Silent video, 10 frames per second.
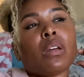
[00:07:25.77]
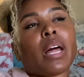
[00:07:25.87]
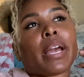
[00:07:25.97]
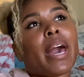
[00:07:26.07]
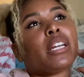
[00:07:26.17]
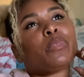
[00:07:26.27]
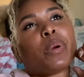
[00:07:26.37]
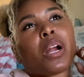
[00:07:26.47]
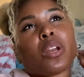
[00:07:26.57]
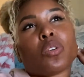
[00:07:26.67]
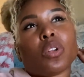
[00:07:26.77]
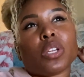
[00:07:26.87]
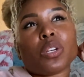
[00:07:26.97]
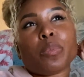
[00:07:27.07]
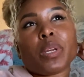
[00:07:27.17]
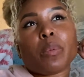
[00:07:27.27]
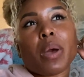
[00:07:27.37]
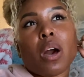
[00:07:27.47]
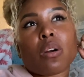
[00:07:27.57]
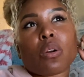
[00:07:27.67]
like Hattiesburg, I knew a little bit
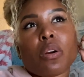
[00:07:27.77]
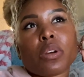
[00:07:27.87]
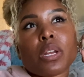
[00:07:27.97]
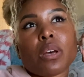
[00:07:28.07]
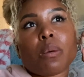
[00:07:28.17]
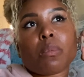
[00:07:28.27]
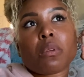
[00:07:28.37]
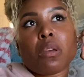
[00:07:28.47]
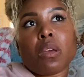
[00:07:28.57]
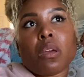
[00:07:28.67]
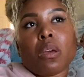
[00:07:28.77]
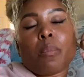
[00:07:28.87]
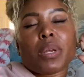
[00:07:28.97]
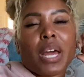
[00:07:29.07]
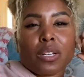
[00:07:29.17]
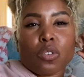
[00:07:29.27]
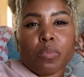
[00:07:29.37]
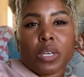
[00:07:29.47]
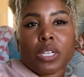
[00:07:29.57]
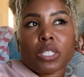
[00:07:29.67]
about growing up, but not too
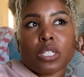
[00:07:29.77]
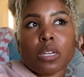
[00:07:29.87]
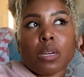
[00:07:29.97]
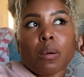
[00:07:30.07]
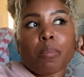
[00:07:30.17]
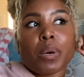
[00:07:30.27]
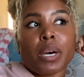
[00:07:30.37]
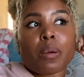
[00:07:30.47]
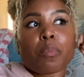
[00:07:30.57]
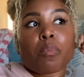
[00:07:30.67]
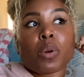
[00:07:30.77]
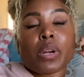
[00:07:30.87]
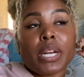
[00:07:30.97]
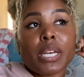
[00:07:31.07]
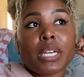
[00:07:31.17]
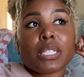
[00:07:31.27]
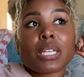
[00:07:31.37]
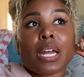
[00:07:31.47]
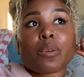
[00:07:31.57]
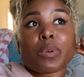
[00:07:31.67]
much. But Meridian
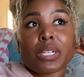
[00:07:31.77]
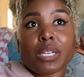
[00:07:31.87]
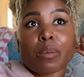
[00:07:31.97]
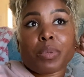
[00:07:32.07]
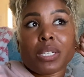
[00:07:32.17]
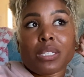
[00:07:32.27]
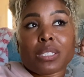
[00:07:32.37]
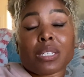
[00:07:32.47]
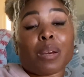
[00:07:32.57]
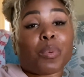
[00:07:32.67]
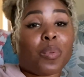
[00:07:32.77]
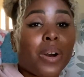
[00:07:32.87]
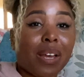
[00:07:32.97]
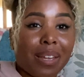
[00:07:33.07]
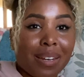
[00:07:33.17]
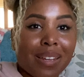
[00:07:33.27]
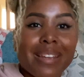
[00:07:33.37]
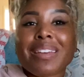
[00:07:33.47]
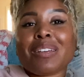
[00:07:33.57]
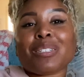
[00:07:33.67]
sounded really pleasing. Number one,
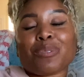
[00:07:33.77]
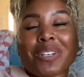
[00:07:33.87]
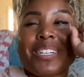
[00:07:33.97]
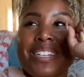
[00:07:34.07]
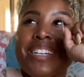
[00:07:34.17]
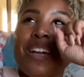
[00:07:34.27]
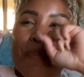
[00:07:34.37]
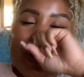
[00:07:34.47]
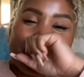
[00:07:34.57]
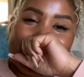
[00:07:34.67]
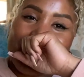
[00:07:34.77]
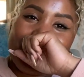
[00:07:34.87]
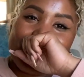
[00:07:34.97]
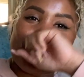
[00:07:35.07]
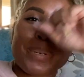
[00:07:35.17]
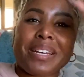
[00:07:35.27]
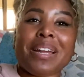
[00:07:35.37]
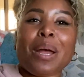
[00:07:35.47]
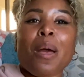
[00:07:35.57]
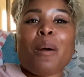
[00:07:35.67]
it's funny, I'm about to say this, but
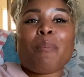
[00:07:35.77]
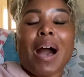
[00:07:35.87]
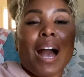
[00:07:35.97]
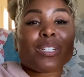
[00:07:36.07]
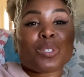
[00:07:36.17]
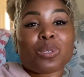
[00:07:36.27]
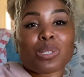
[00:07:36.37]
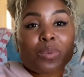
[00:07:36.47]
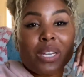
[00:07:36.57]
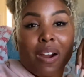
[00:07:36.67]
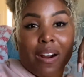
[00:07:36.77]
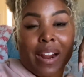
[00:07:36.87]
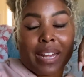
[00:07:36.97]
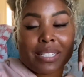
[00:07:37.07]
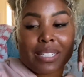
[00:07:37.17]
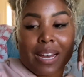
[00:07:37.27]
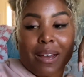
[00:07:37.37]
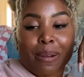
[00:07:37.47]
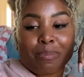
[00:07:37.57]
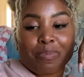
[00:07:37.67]
my high school sweetheart at the
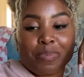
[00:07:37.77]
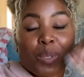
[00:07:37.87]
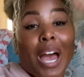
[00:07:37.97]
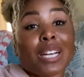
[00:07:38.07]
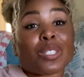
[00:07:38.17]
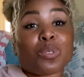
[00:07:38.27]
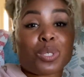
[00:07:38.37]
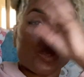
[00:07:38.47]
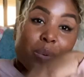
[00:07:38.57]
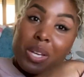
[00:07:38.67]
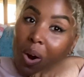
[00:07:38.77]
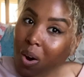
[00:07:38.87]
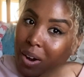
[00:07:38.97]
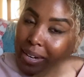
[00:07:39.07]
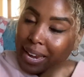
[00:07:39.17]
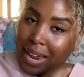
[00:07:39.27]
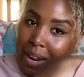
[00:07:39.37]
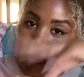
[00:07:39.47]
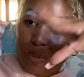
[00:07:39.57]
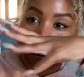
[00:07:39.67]
time, high school sweetheart now,
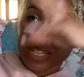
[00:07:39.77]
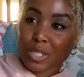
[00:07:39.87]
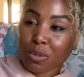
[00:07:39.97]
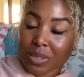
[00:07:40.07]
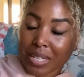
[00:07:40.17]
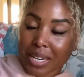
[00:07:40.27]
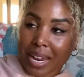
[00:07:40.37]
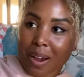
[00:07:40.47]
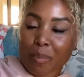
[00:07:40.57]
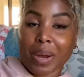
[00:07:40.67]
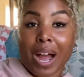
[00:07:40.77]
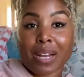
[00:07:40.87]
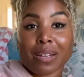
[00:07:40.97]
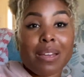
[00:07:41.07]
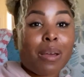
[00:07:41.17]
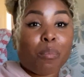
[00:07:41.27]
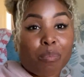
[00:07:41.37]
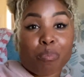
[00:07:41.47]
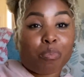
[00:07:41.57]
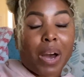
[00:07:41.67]
I guess you would say now, but high,
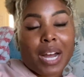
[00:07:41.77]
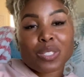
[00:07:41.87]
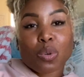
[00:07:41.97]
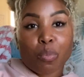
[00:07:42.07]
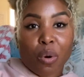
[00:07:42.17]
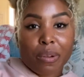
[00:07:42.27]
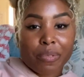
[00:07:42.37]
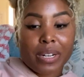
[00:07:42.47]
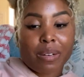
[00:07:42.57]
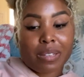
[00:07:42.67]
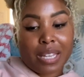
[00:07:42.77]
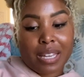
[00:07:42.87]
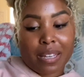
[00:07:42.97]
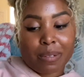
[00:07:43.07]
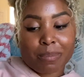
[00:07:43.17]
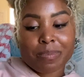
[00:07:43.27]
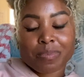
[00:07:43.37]
high school boyfriend then,